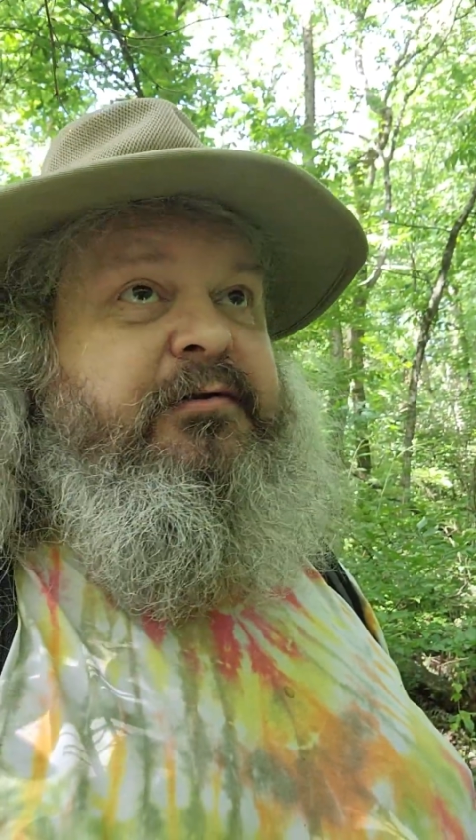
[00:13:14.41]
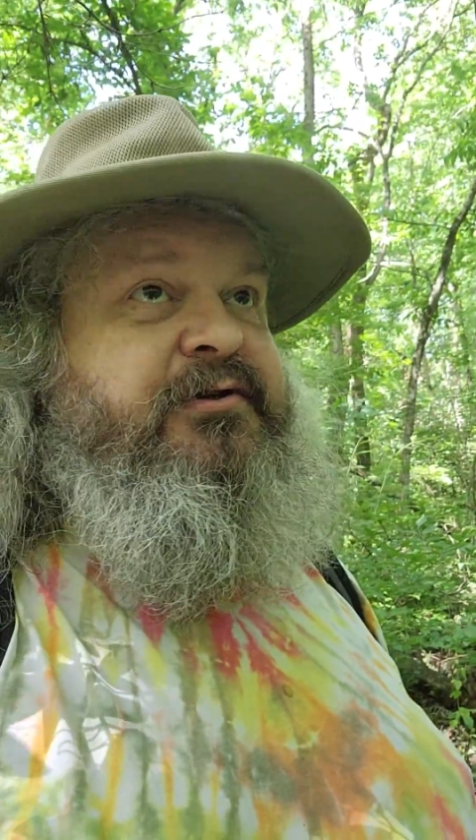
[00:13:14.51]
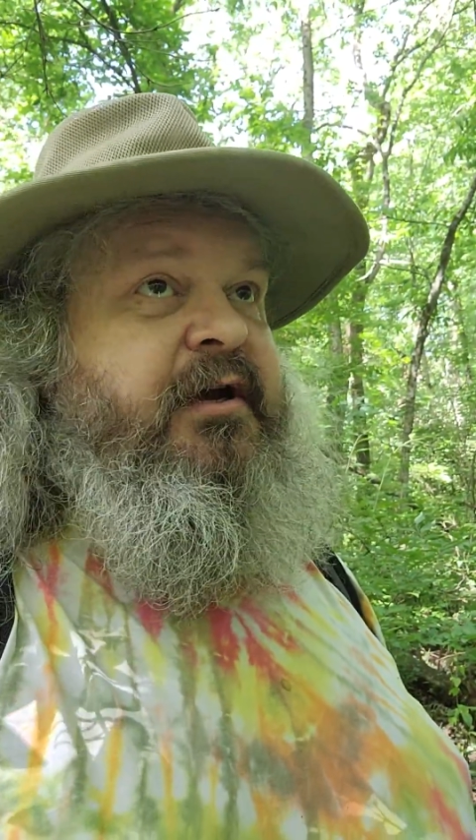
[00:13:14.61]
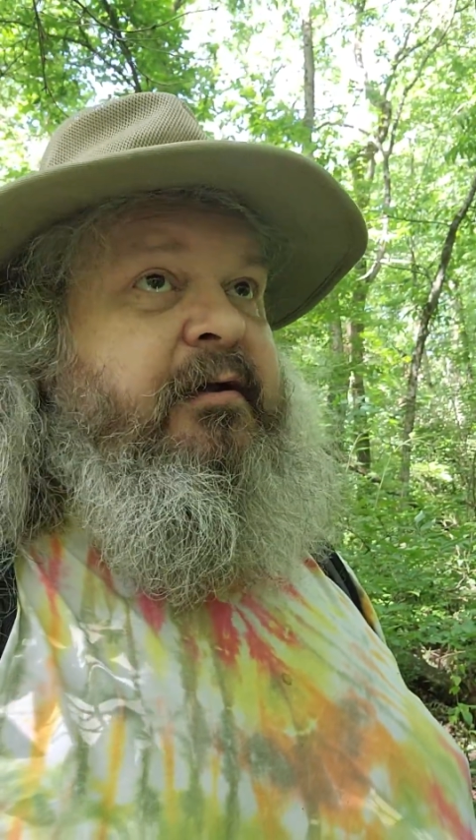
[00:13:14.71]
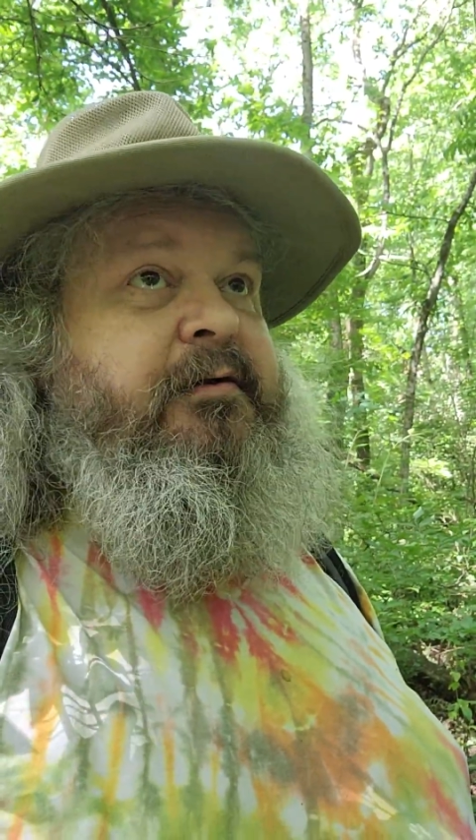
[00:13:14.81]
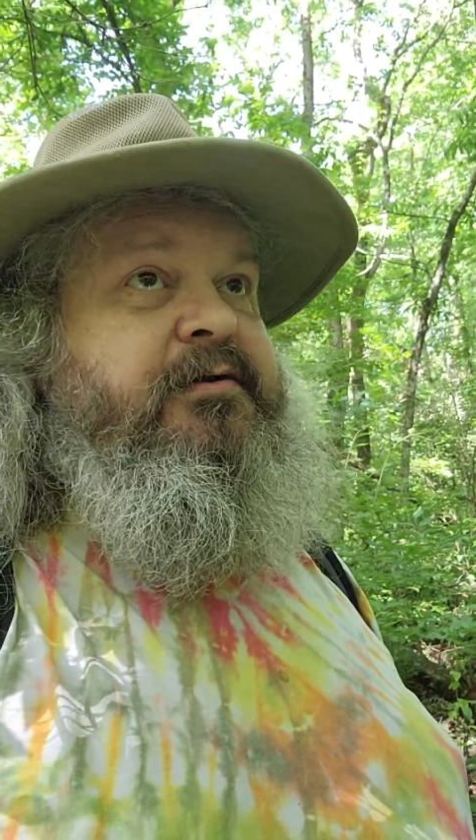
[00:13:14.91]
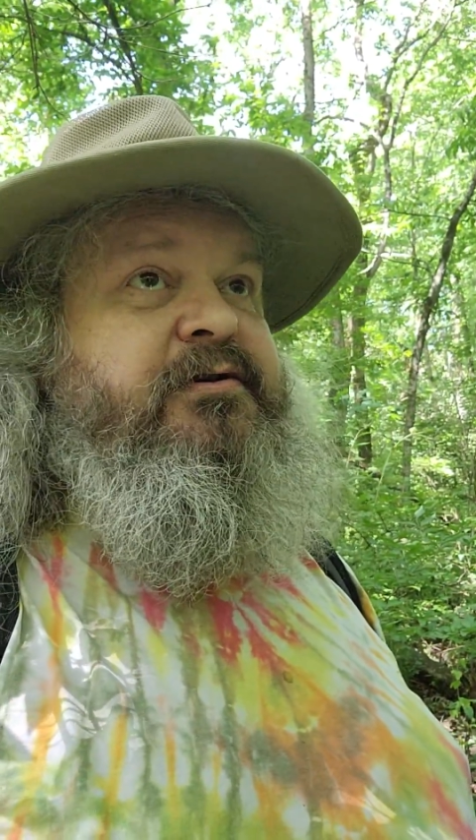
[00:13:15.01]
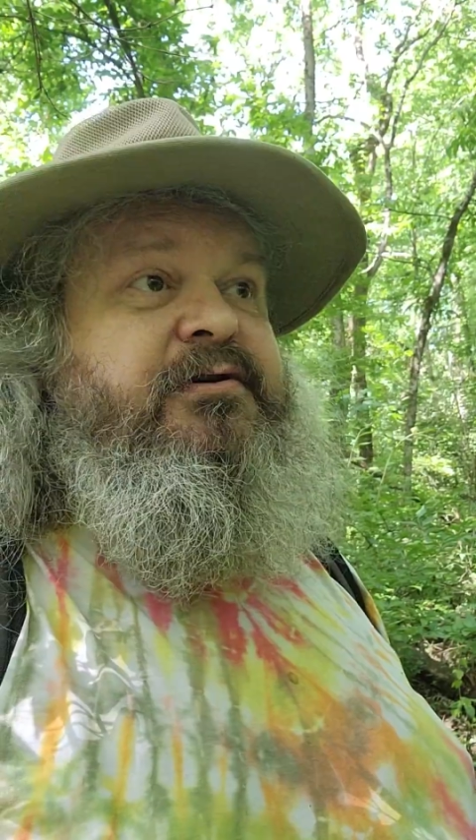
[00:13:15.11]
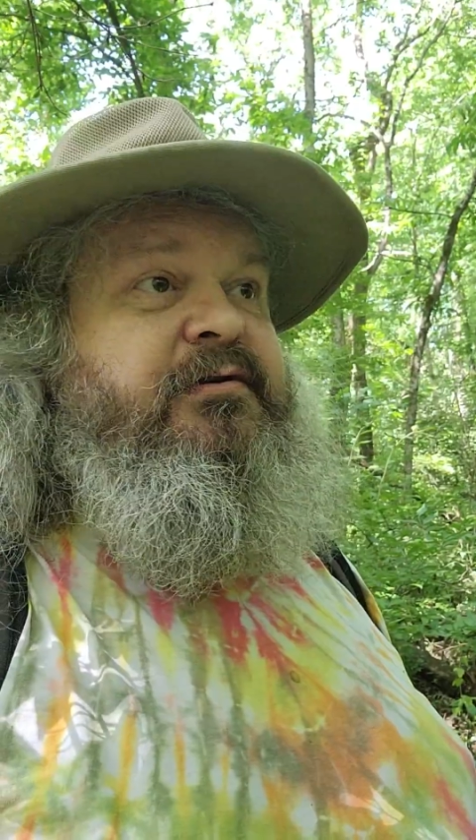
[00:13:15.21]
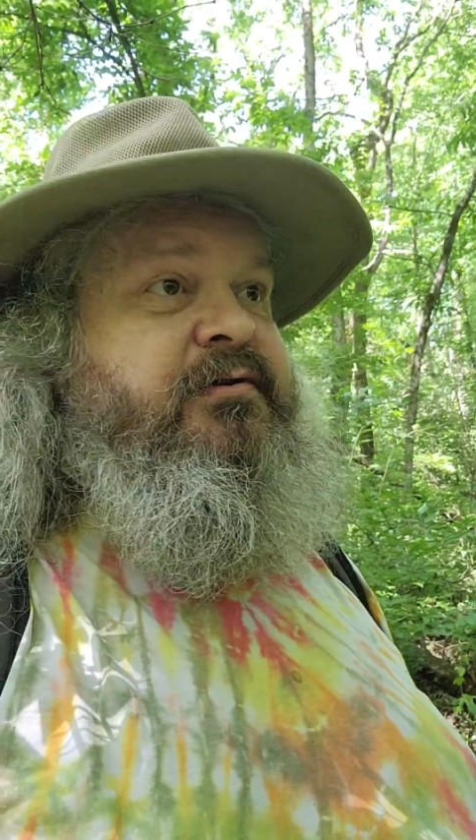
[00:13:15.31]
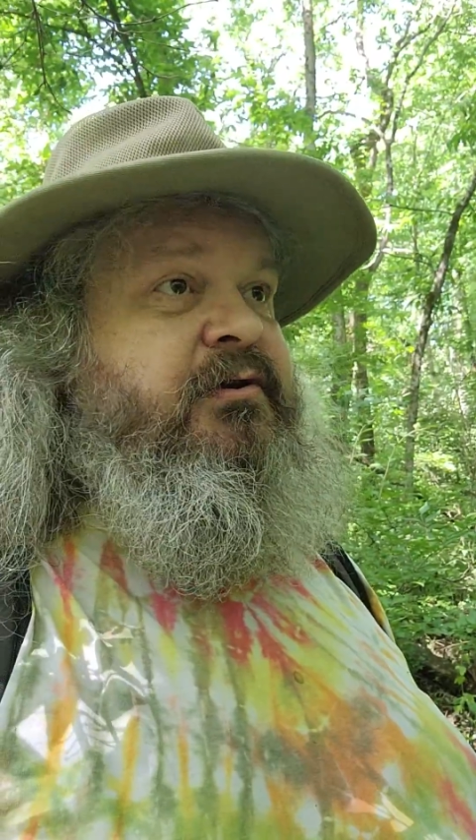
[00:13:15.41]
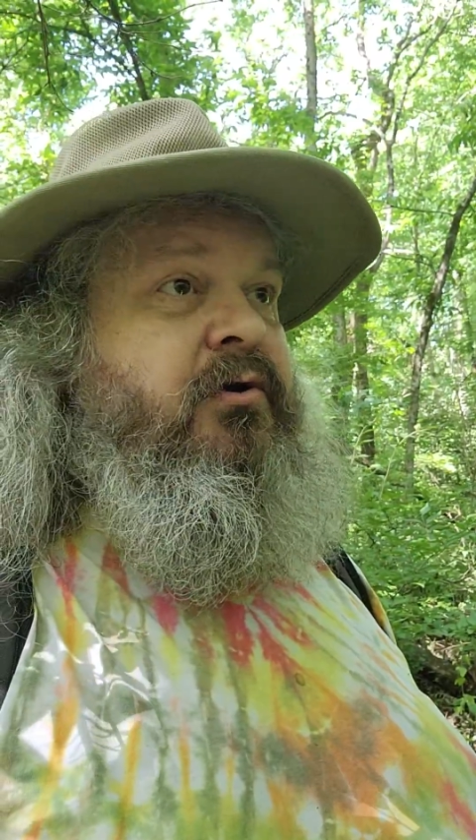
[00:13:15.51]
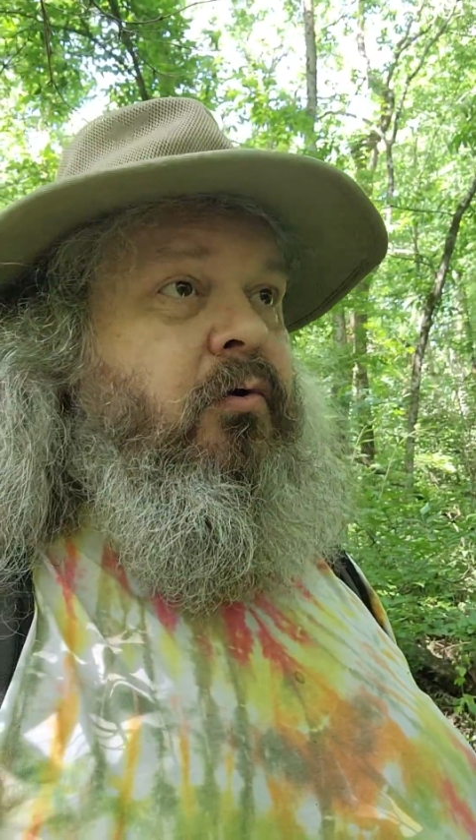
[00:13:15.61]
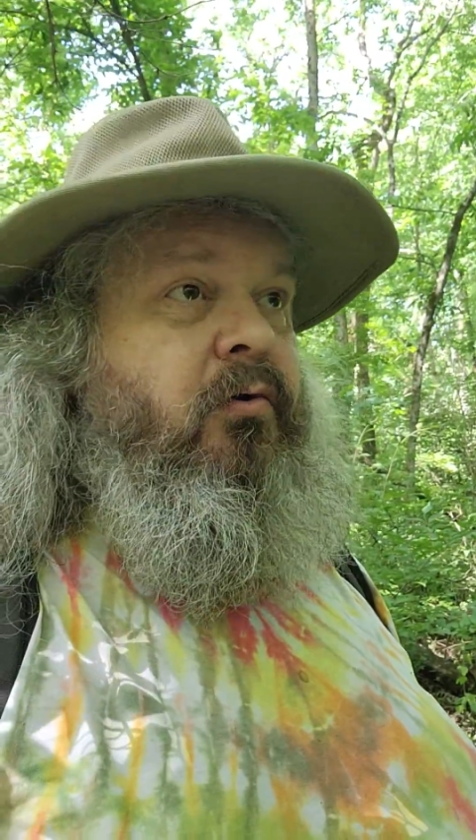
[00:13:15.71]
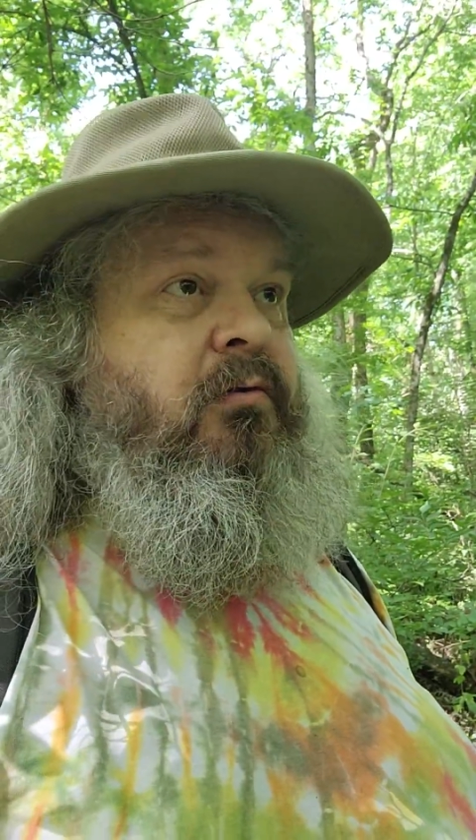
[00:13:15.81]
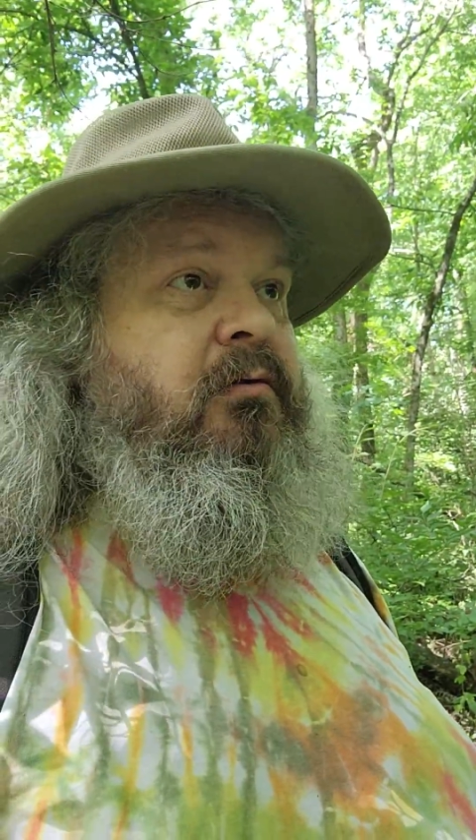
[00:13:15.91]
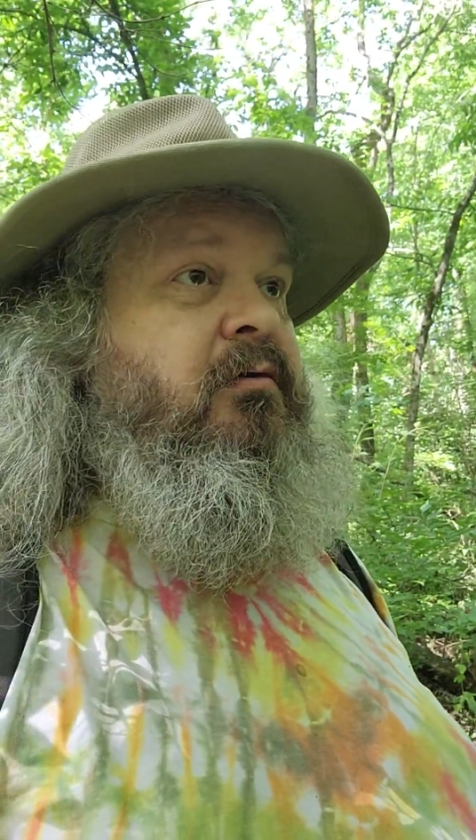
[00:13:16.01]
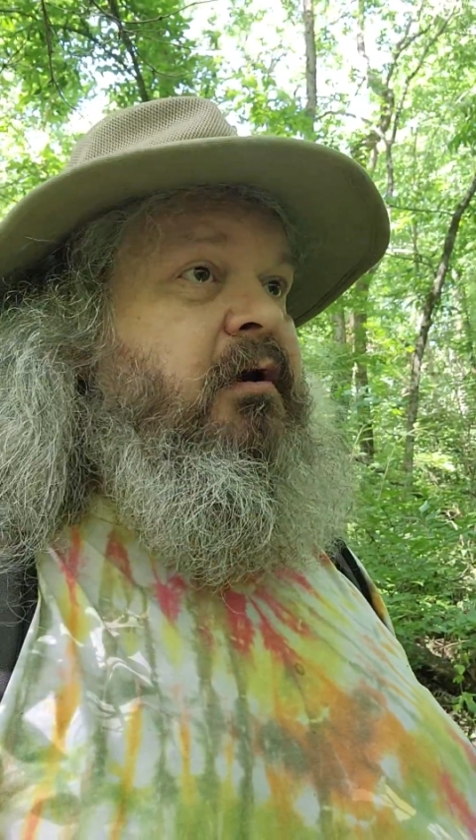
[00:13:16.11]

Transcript: challenge. There's a goal.